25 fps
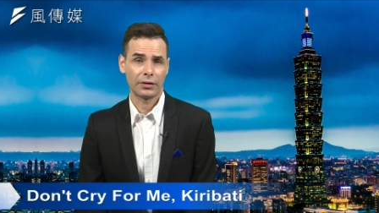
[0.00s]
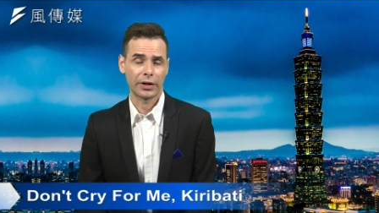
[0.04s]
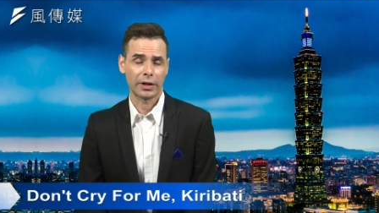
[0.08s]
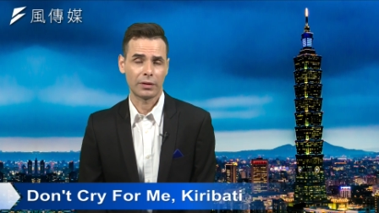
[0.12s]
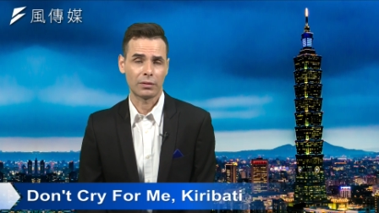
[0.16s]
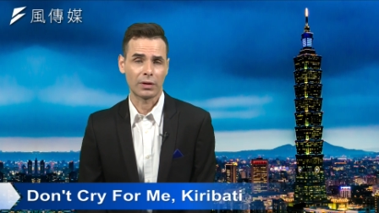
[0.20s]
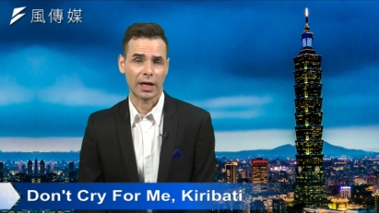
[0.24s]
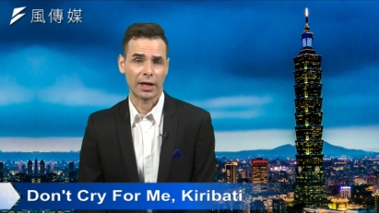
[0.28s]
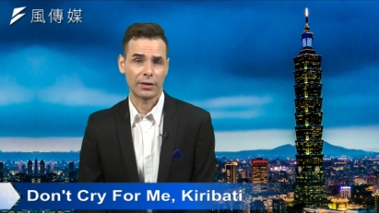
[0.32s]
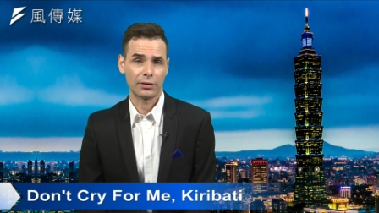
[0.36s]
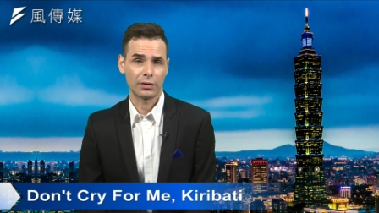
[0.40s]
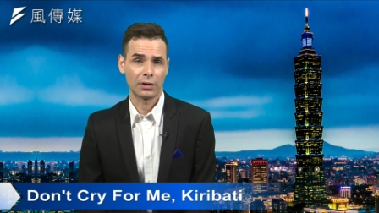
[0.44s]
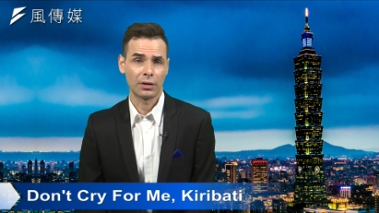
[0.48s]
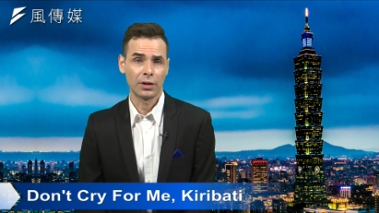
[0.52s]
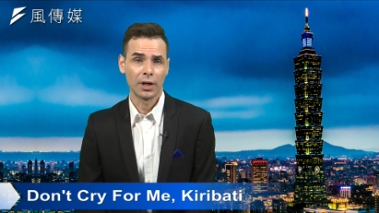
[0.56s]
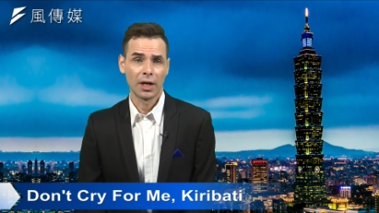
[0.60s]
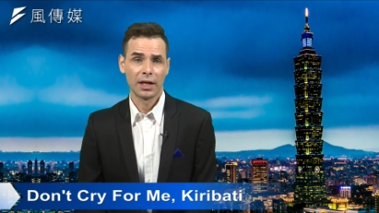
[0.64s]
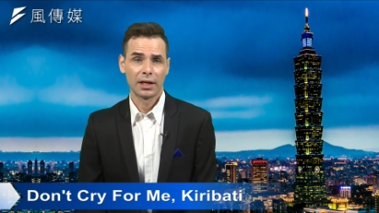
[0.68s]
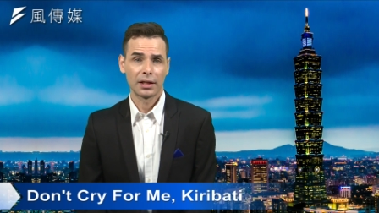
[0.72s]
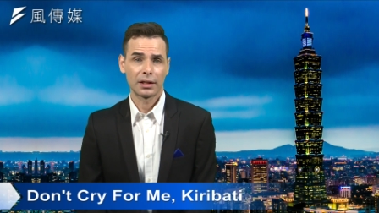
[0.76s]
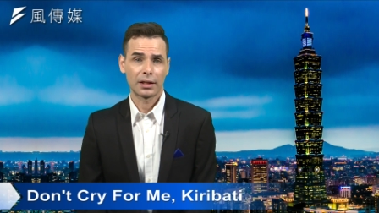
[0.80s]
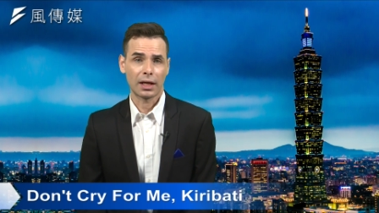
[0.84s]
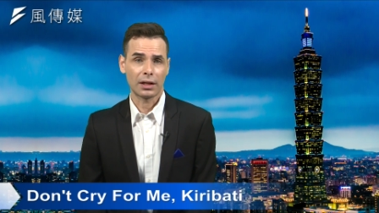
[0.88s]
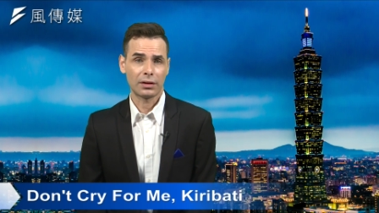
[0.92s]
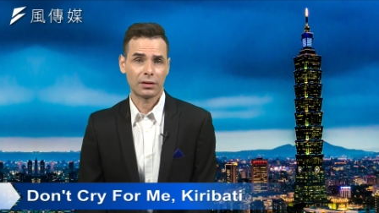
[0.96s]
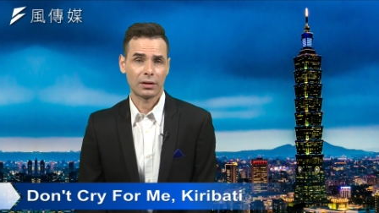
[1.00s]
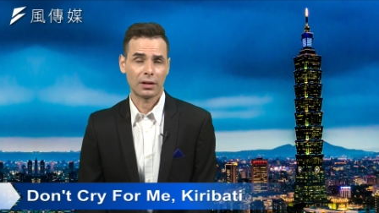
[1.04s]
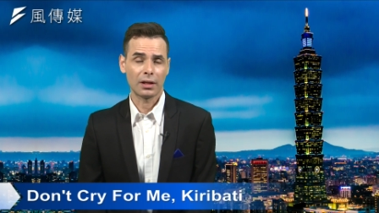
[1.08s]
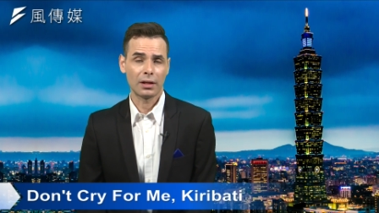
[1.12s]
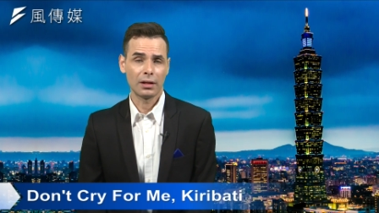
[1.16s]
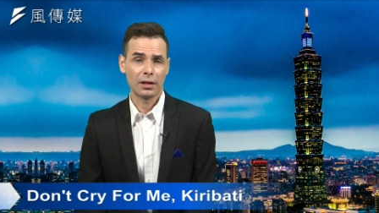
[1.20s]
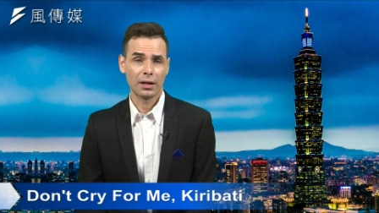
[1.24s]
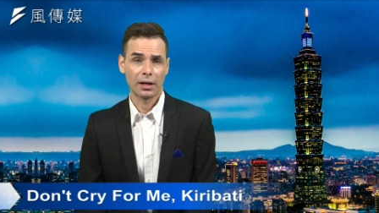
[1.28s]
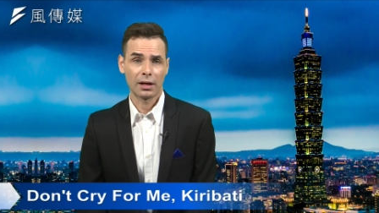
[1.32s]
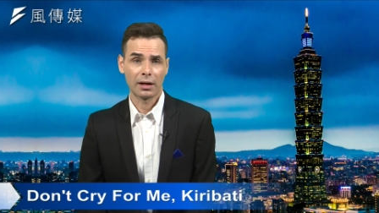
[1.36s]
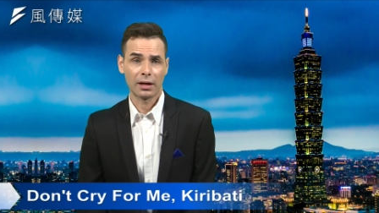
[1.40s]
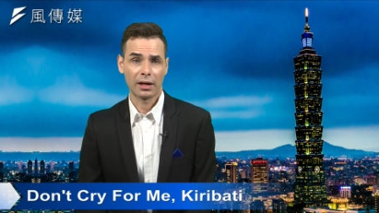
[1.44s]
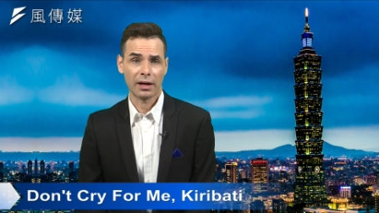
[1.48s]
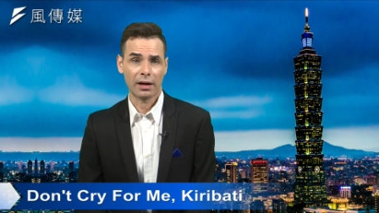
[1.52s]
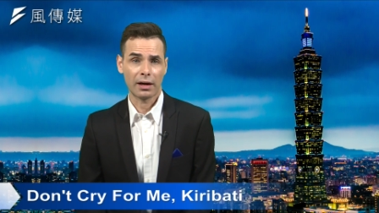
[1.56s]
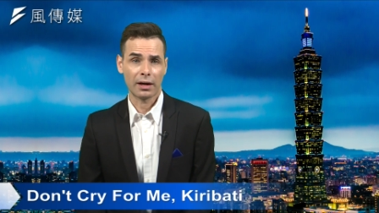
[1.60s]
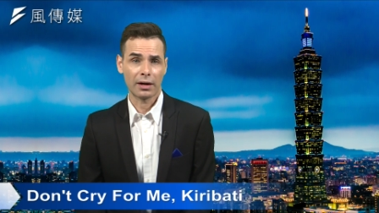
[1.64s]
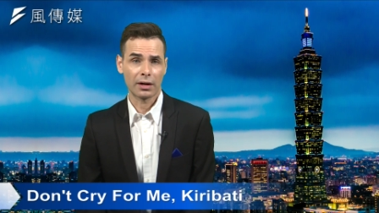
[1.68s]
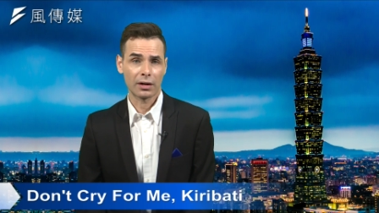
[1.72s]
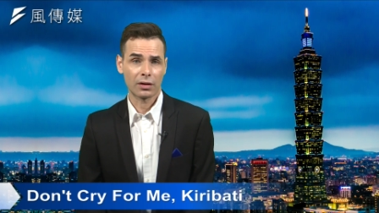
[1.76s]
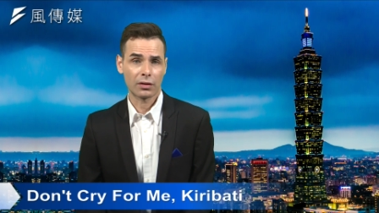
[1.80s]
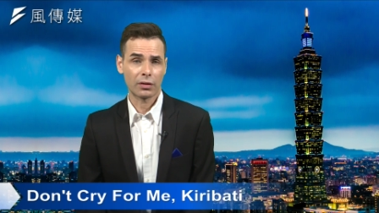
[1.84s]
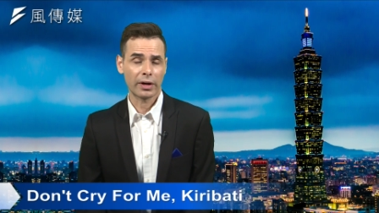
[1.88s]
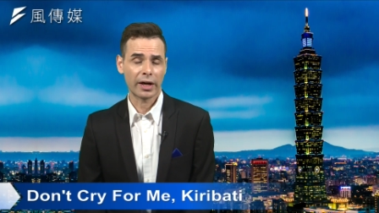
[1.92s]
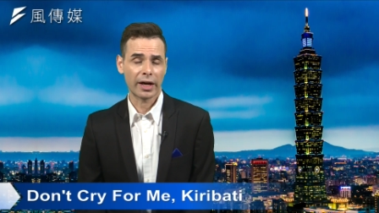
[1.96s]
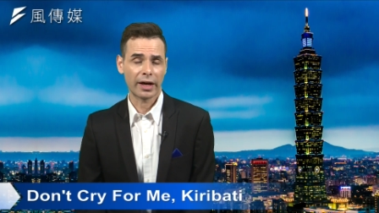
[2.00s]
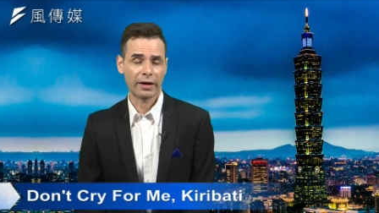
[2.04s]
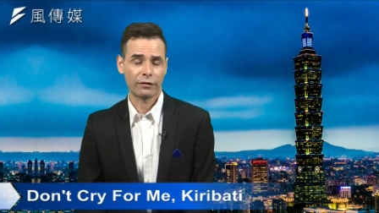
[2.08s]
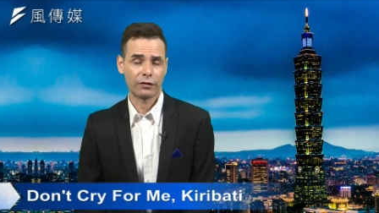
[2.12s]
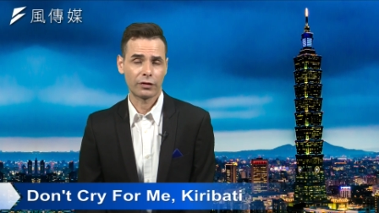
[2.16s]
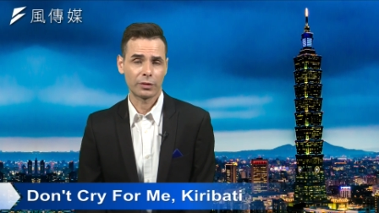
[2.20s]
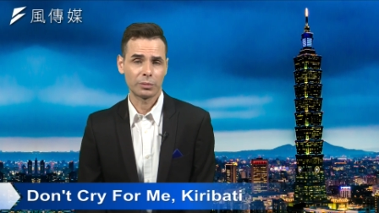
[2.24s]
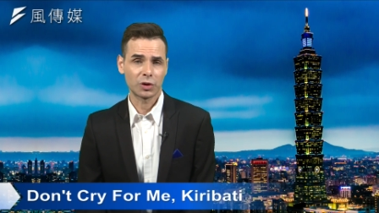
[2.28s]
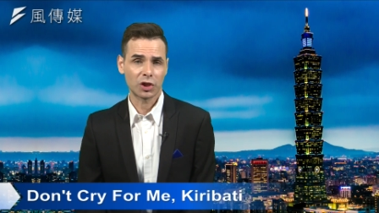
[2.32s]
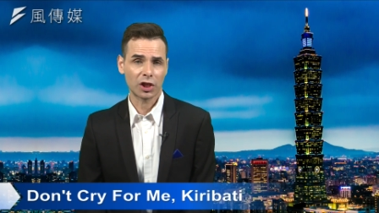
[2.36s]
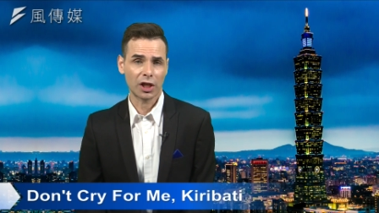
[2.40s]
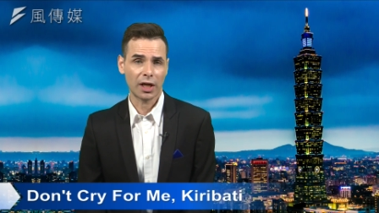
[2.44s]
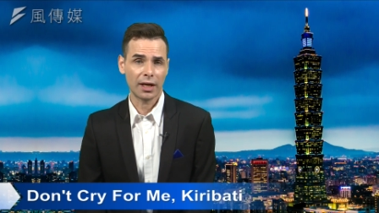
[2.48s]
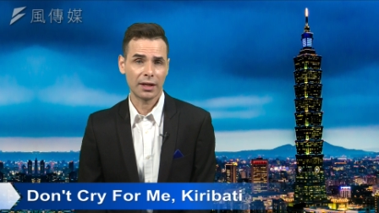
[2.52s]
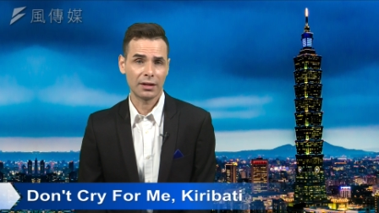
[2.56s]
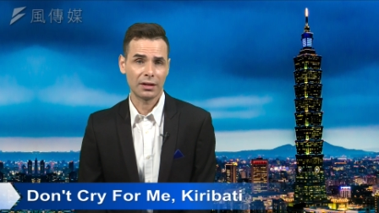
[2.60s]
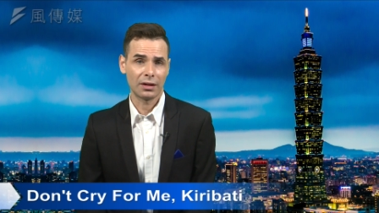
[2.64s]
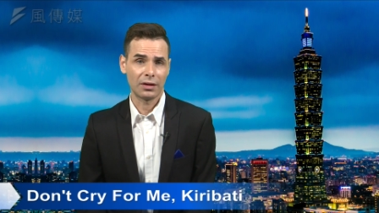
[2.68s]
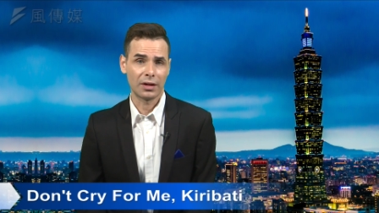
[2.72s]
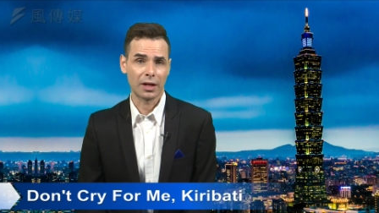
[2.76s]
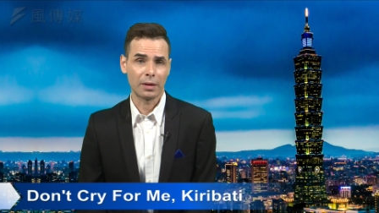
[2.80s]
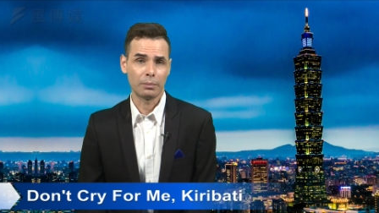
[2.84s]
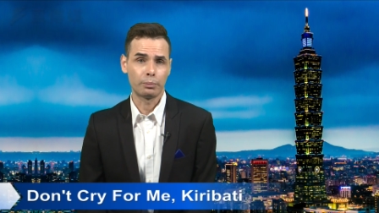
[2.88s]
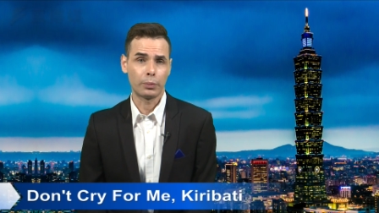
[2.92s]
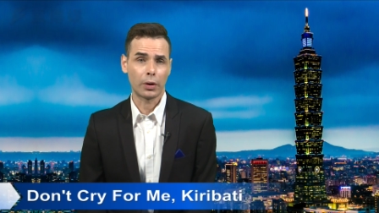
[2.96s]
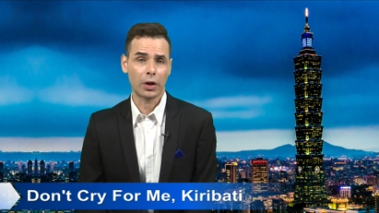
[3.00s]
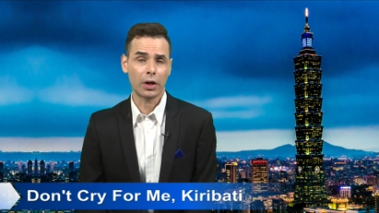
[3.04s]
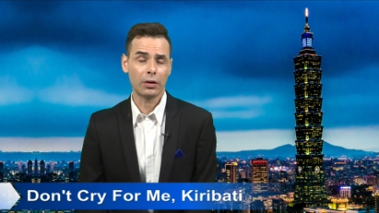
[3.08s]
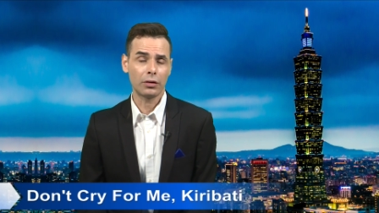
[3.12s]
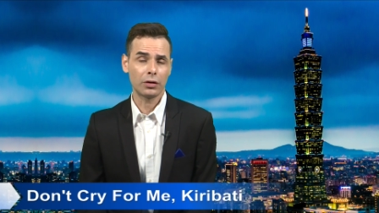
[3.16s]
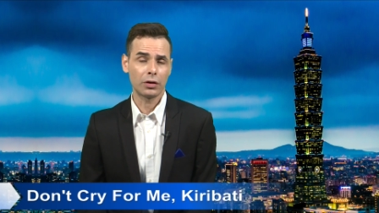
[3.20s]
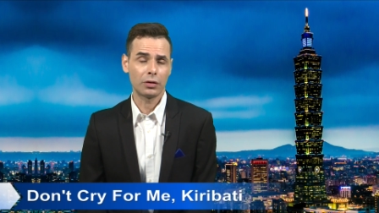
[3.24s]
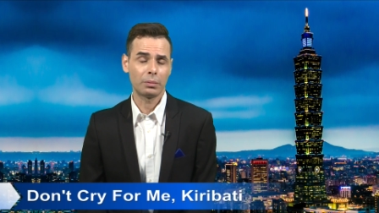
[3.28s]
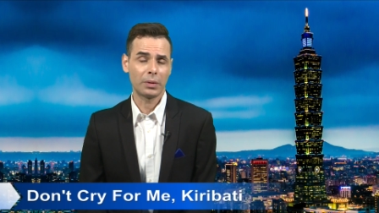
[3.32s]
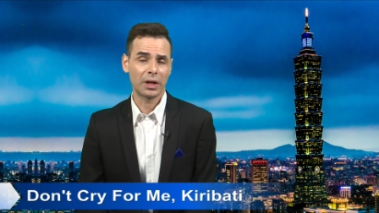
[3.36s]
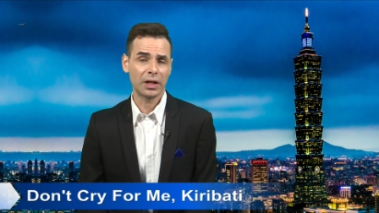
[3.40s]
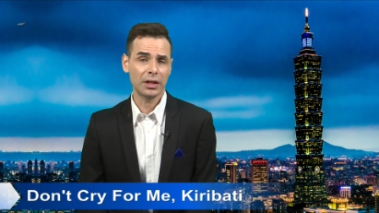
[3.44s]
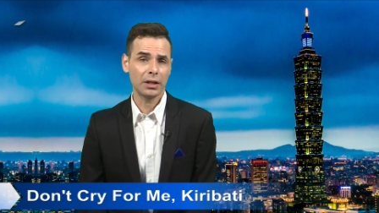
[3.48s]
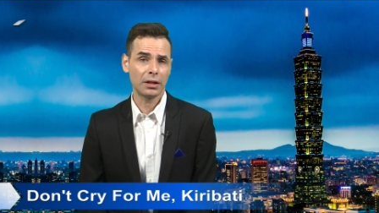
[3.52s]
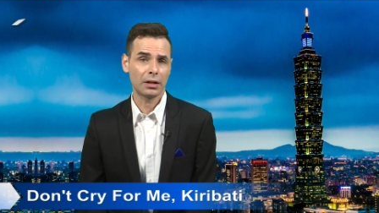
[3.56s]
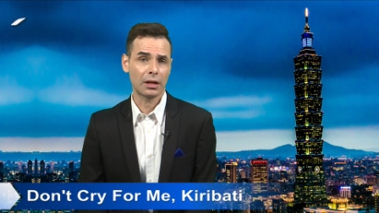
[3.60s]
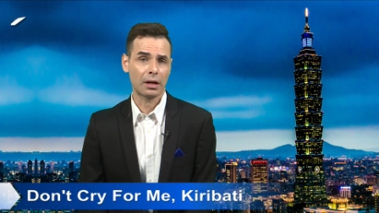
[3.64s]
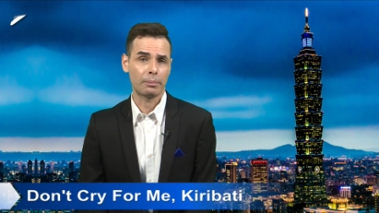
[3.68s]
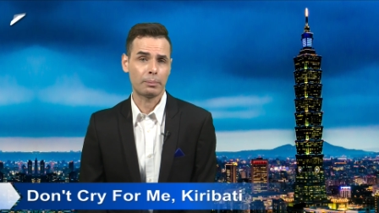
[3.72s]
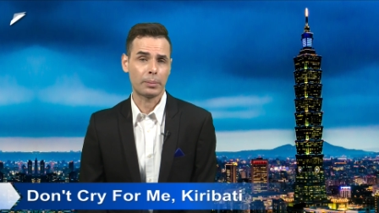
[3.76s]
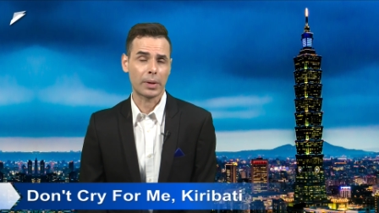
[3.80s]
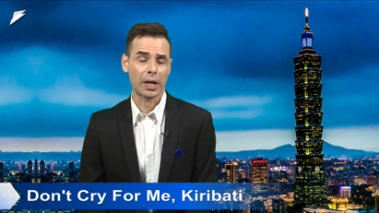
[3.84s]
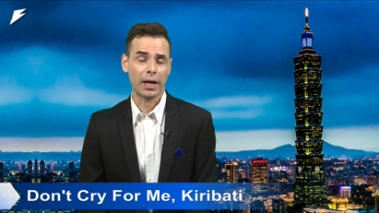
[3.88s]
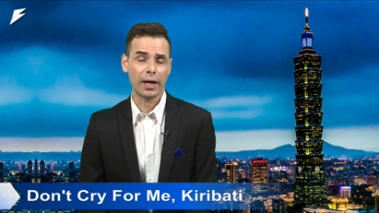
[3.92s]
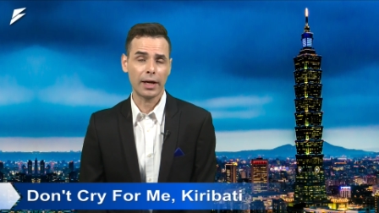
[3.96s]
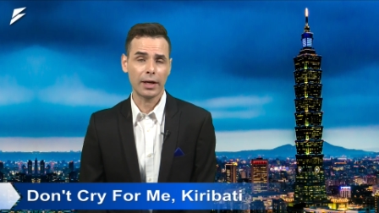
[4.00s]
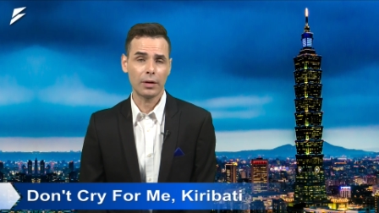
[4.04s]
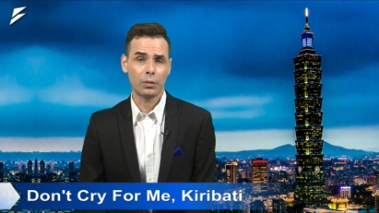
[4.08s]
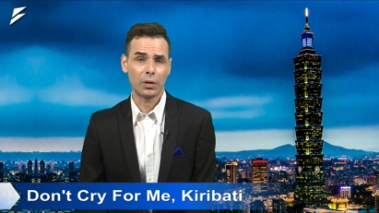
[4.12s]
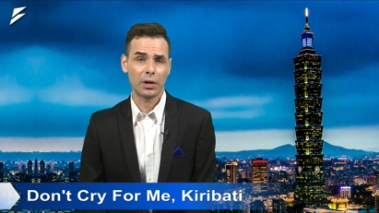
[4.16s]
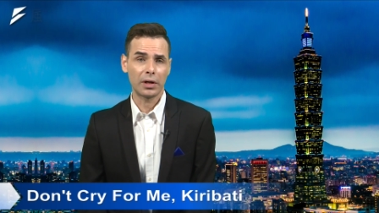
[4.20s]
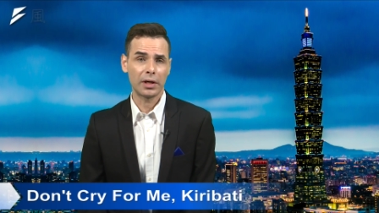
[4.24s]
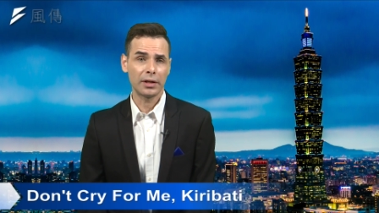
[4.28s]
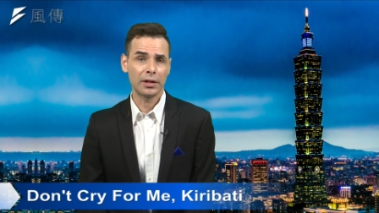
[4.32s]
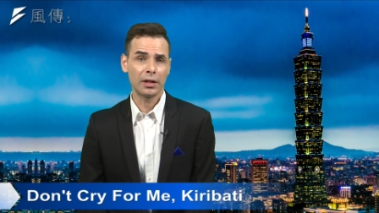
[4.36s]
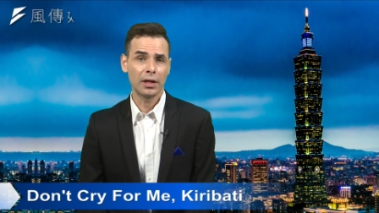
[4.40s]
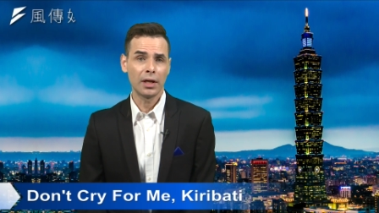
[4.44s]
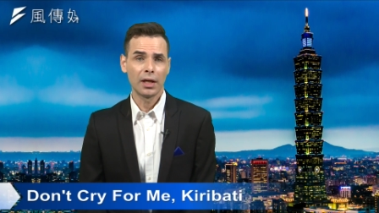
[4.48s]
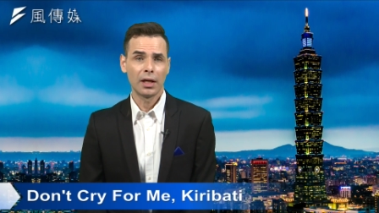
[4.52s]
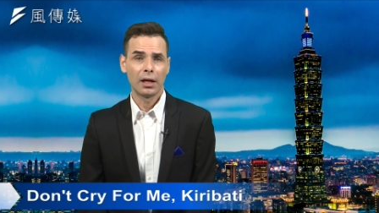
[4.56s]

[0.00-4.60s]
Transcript: They'd rather get the uh, aircraft from China than borrow money to buy one